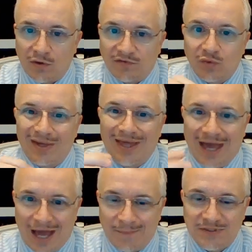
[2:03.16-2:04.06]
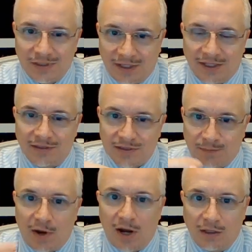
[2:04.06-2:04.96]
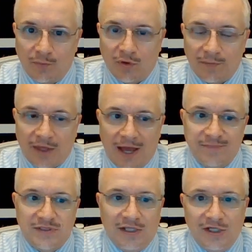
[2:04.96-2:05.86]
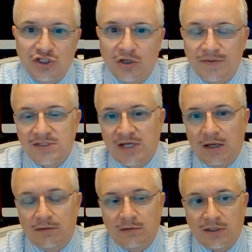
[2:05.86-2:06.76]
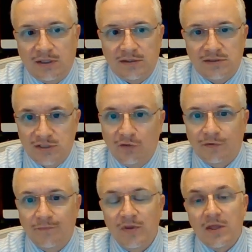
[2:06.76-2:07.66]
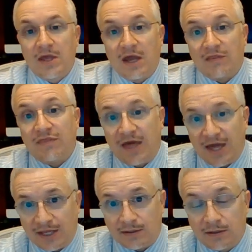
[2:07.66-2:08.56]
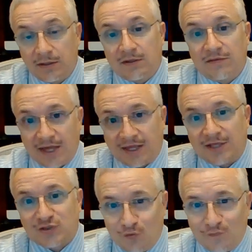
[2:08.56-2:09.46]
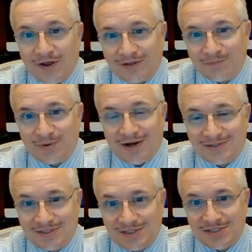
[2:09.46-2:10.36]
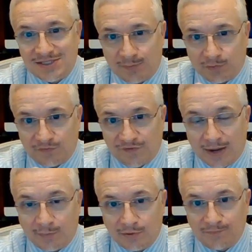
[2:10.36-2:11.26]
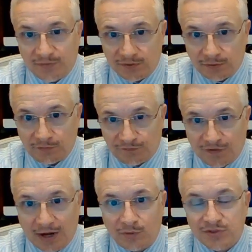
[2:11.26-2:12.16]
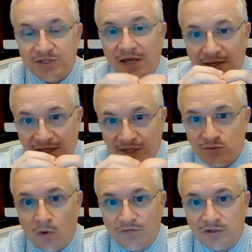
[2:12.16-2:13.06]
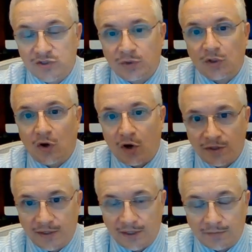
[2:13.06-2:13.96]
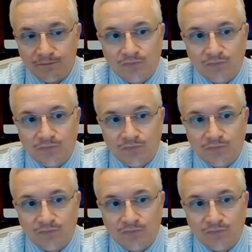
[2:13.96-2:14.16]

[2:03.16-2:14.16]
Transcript: you have to encapsulate. It's a polymer encapsulation on the silver. And then that gets covalently bonded to the staple fiber, the little fibers, and then it gets woven into a yarn, and then